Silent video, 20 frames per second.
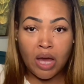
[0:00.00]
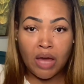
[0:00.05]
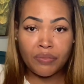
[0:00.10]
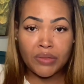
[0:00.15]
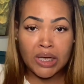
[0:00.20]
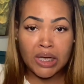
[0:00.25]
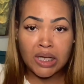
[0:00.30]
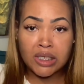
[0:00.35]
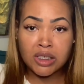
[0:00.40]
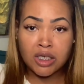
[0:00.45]
I
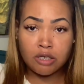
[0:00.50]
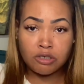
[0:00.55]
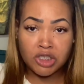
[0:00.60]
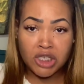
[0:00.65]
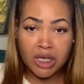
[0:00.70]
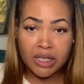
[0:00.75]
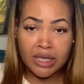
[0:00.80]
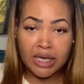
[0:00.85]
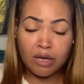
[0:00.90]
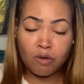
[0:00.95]
think I told
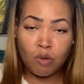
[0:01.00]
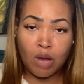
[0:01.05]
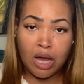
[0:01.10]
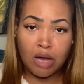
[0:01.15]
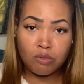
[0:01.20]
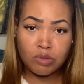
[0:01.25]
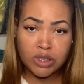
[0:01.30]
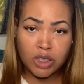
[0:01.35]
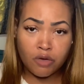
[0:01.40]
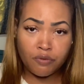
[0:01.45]
y'all that
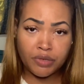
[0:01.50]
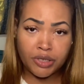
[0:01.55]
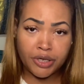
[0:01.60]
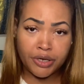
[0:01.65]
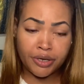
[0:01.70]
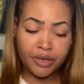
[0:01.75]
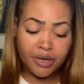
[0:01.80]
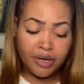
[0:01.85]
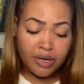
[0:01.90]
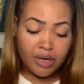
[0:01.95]
while I was over
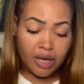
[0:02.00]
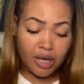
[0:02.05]
there.